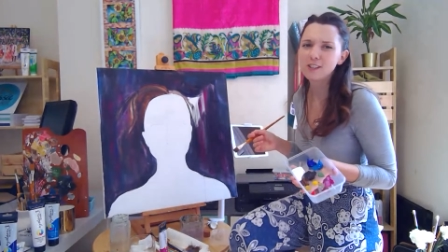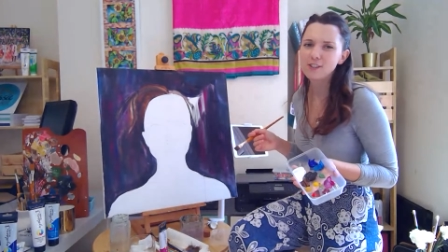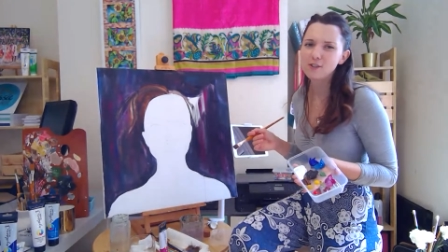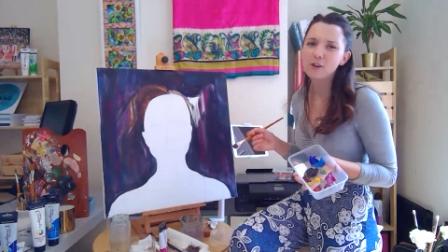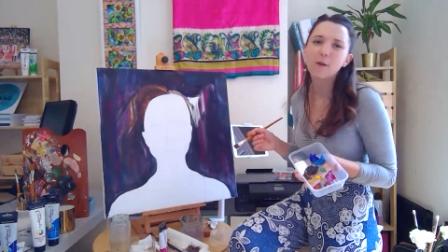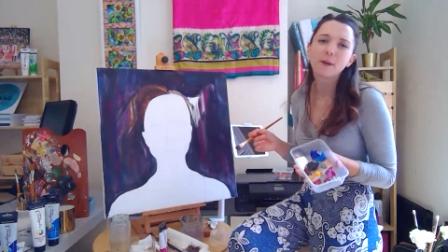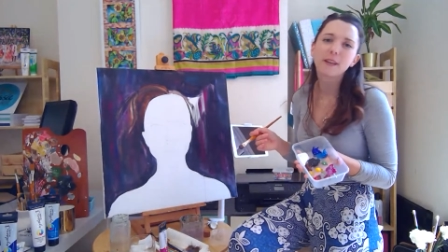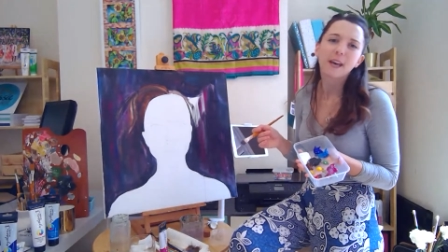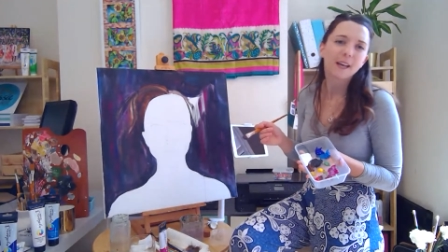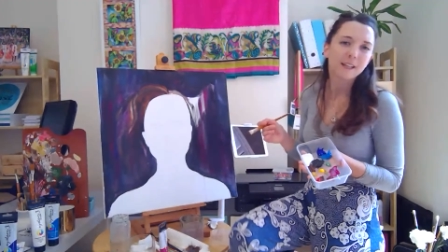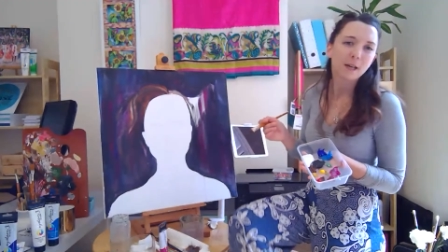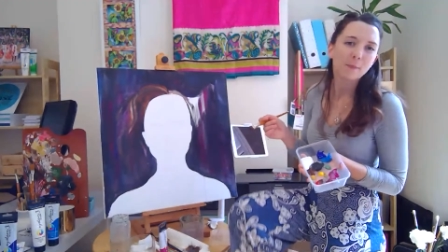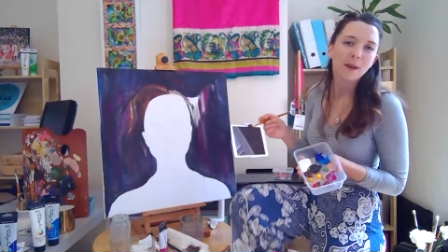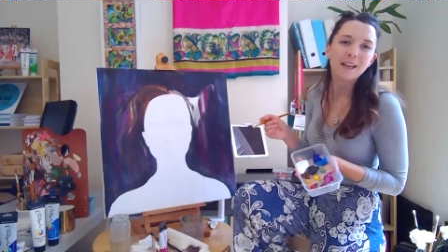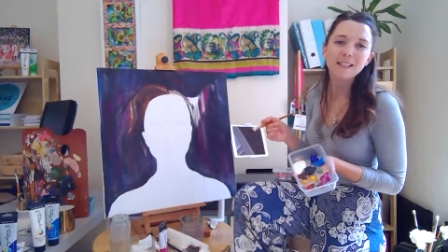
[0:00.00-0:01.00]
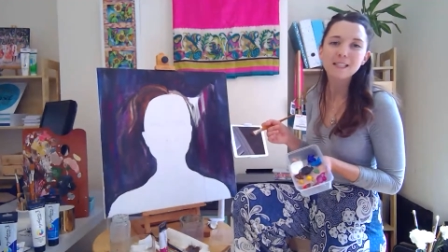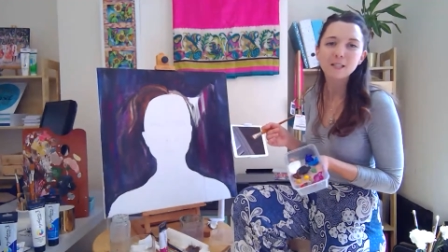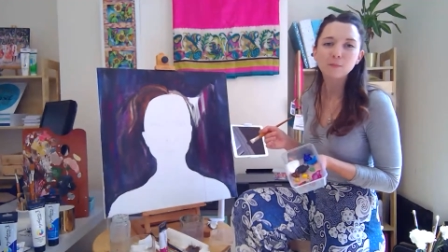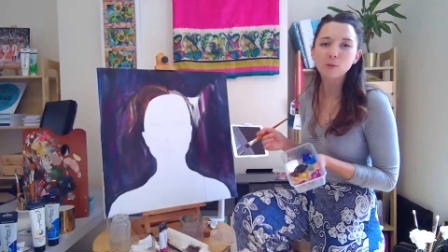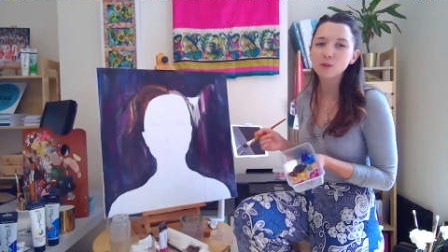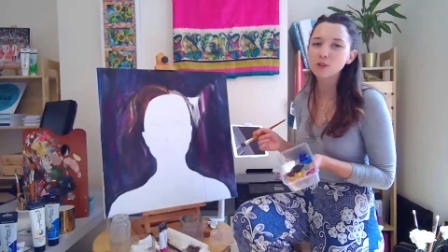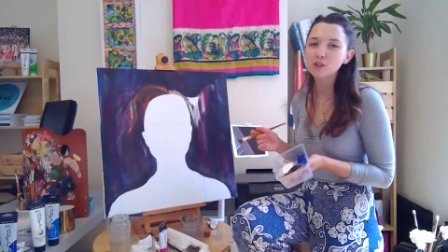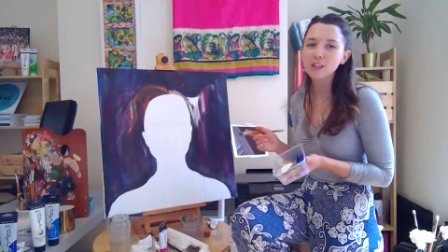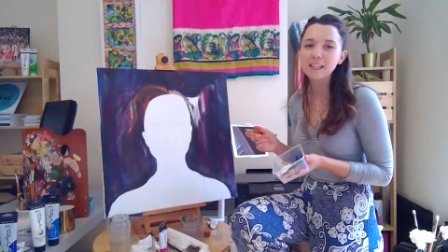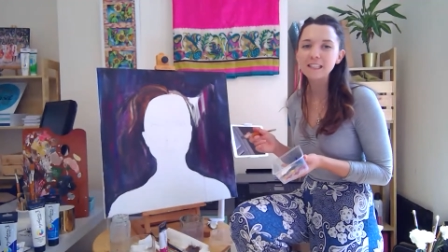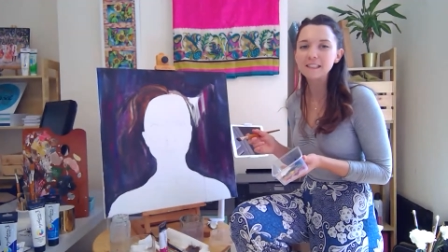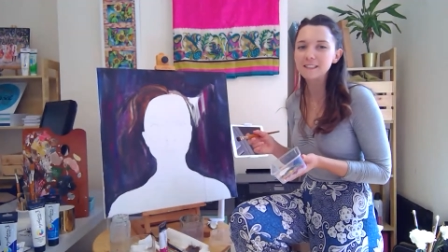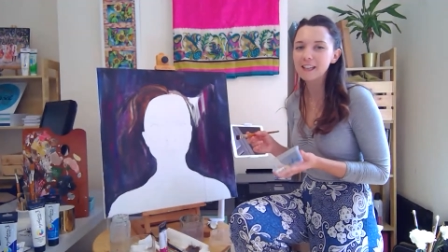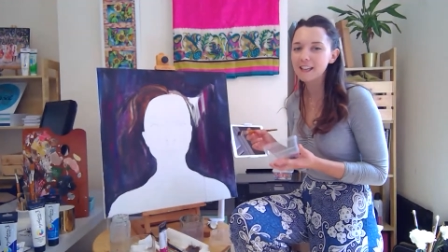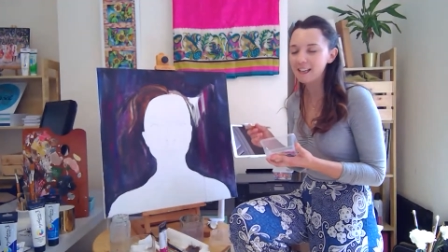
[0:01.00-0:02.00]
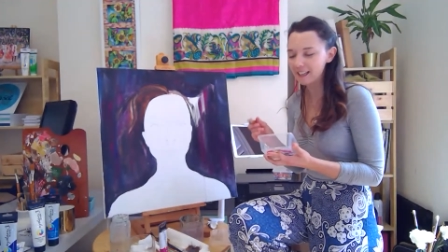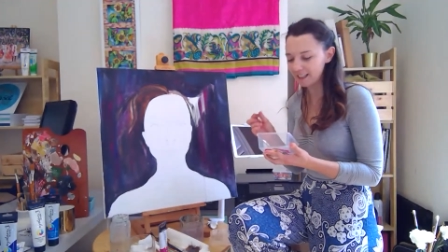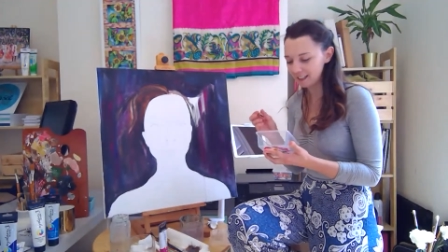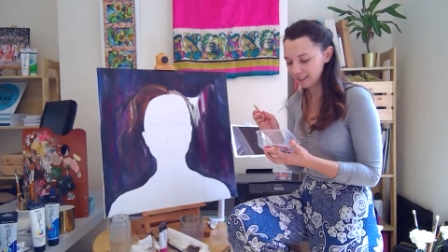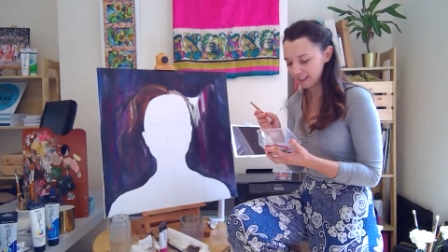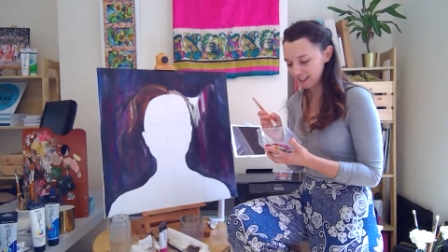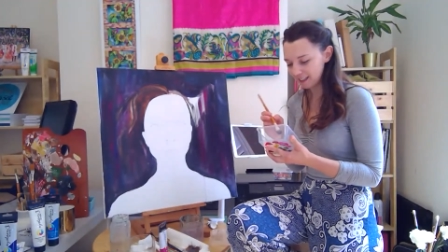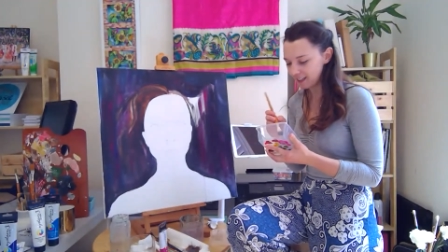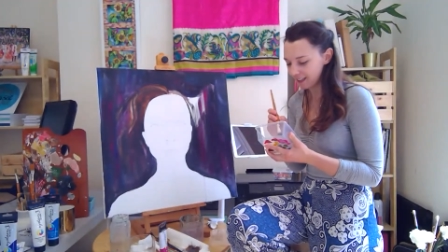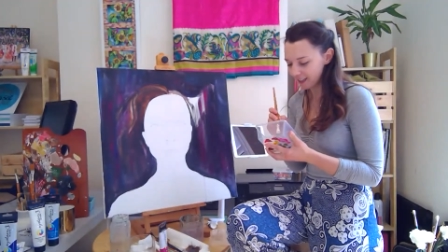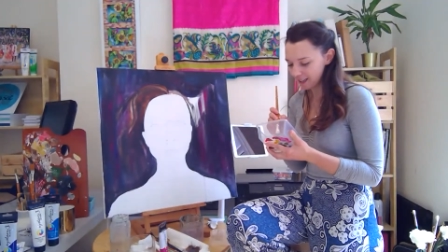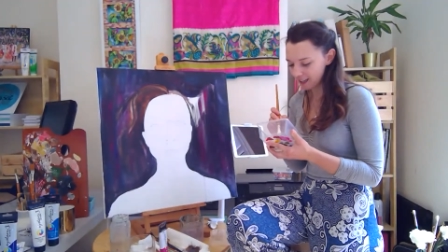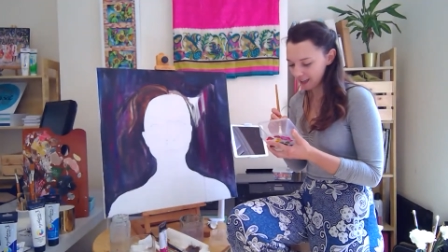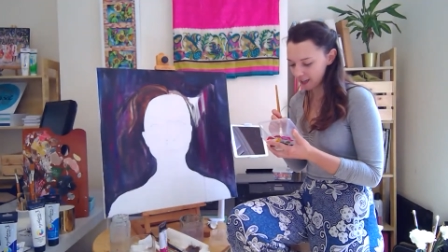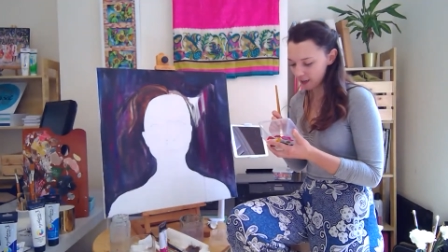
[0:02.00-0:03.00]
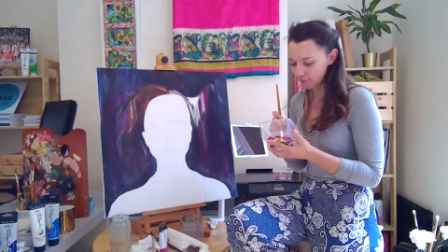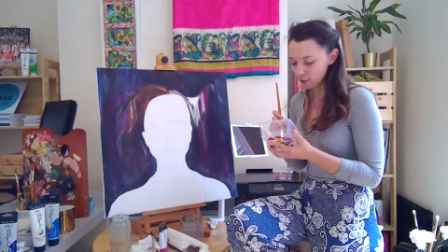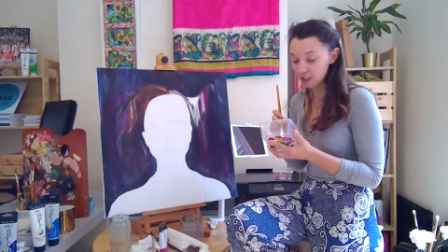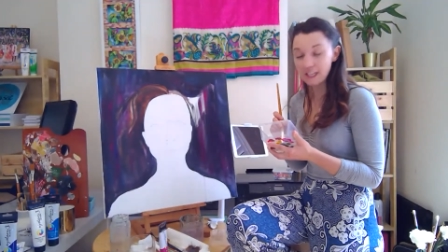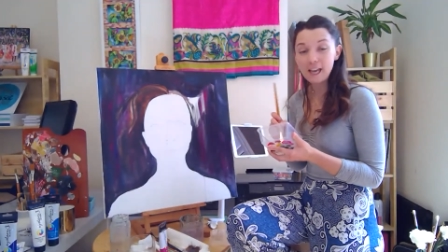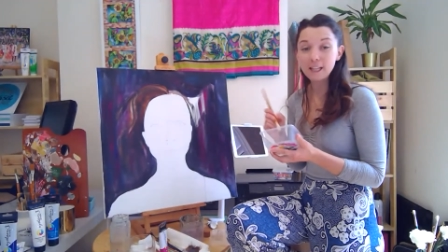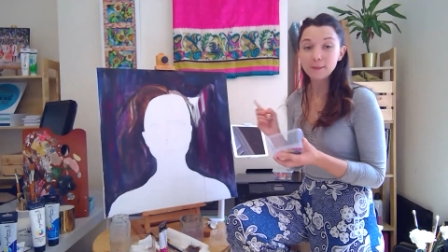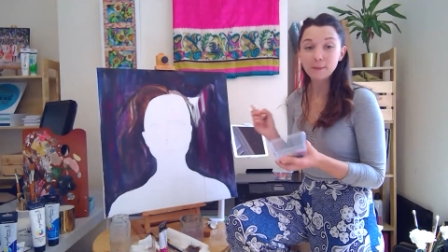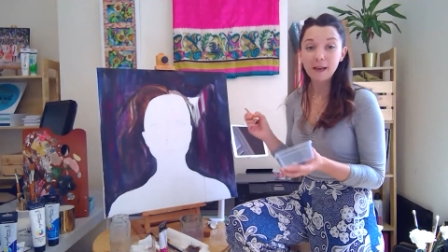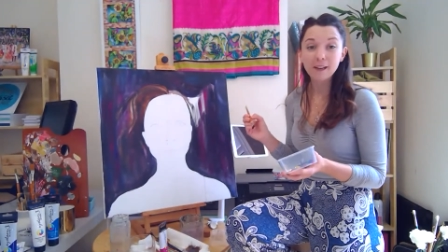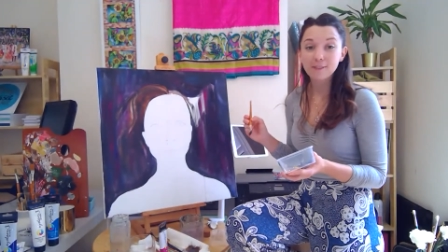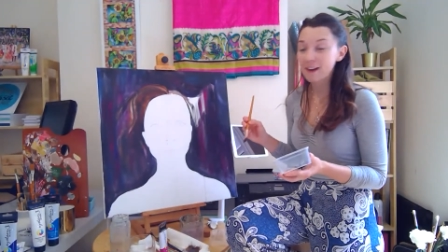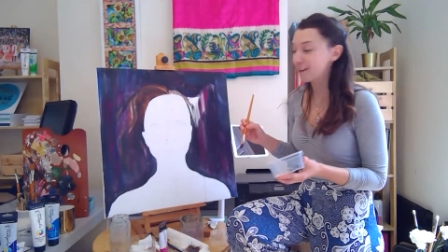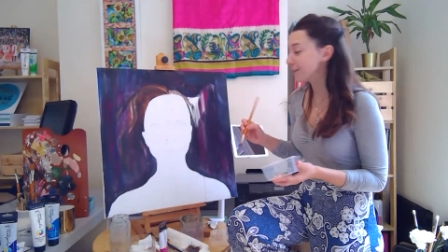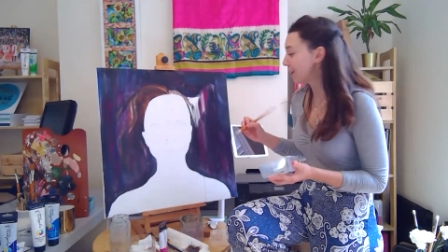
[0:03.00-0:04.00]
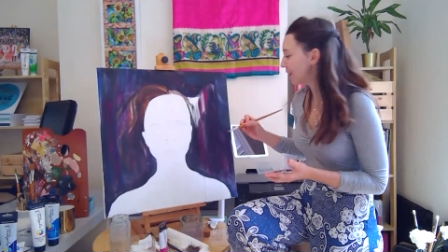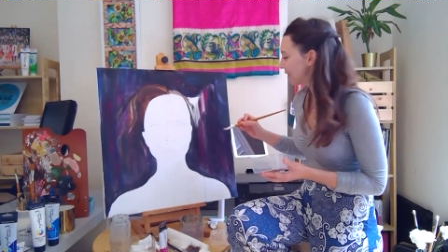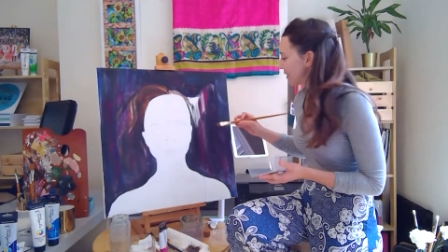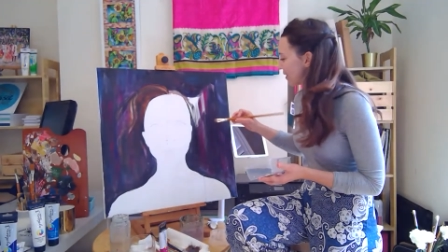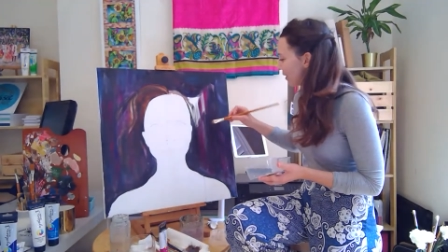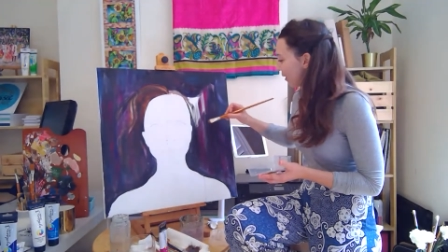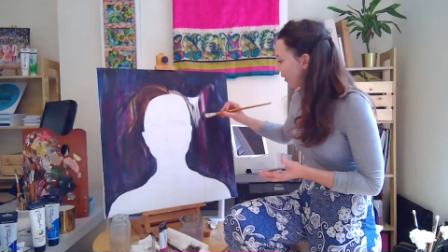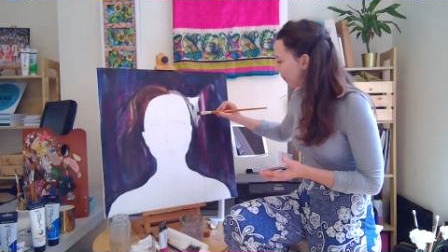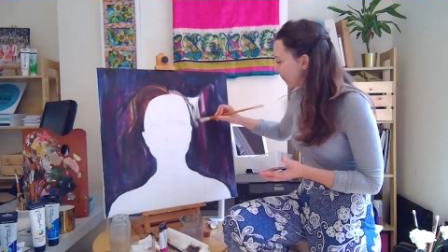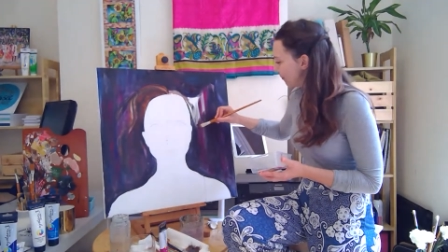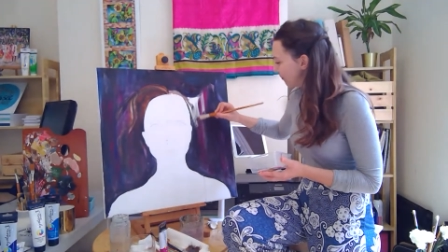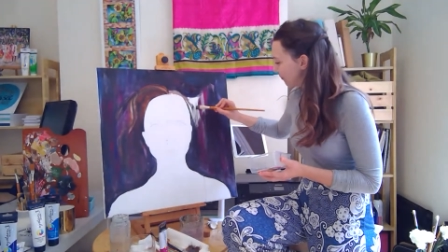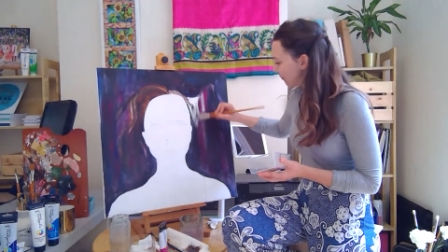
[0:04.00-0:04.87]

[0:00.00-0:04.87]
the intro again. I'm painting a portrait today. I'm just getting the background colours on.